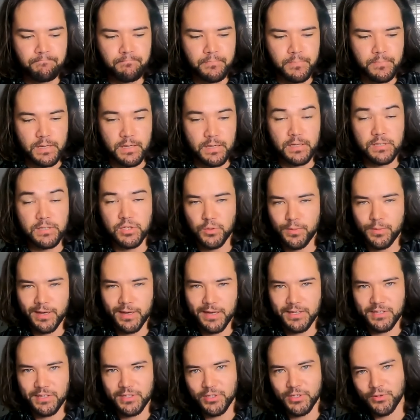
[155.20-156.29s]
Assuming
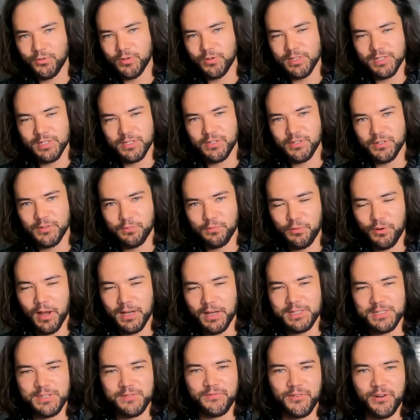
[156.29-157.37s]
IQ is a good
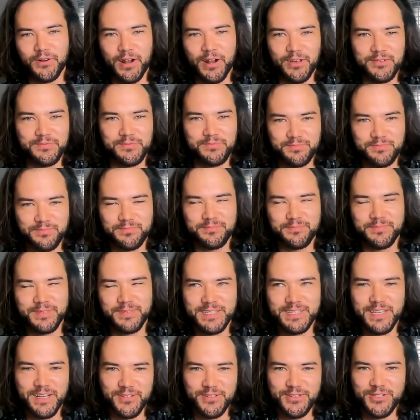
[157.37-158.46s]
proxy for how
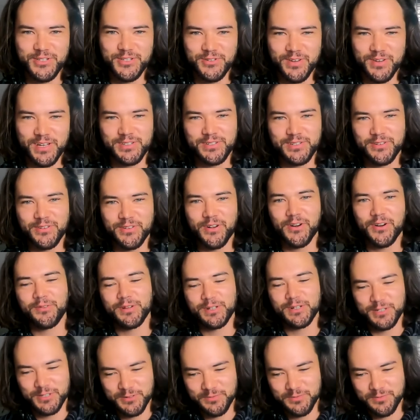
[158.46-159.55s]
intelligent you actually are,
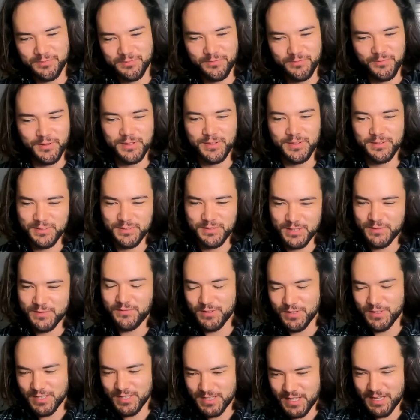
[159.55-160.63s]
which well, just for
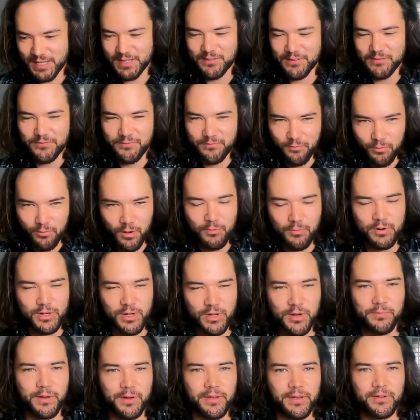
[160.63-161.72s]
the sake of what we're
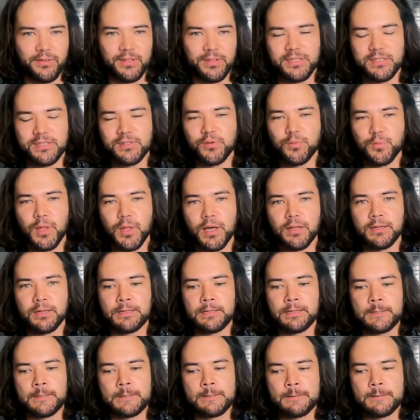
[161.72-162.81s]
talking about here, let's assume that.
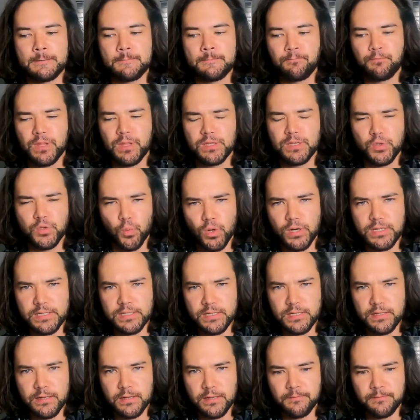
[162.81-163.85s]
So what is it then?